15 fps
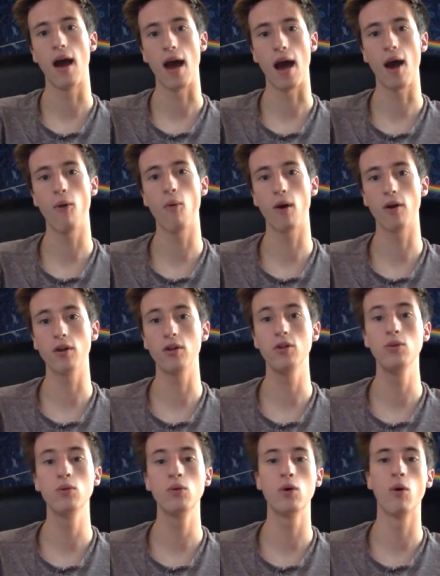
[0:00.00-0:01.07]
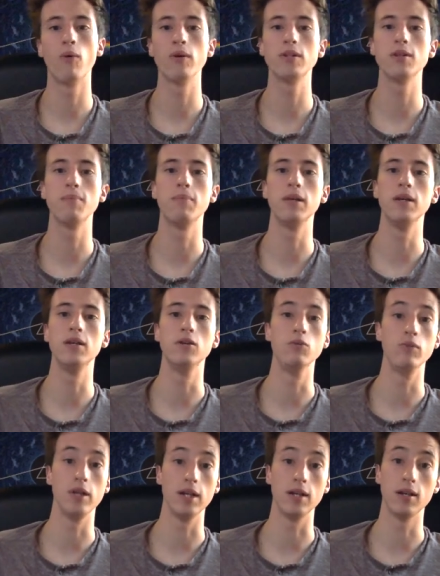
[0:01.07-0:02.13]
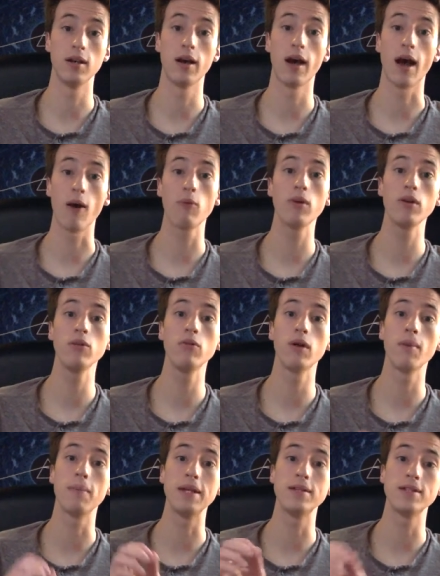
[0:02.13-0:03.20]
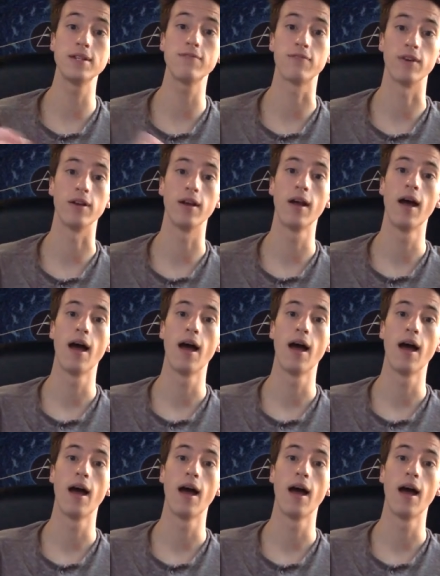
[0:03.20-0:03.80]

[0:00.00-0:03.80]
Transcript: How are you going to be unique? How are you going to be different?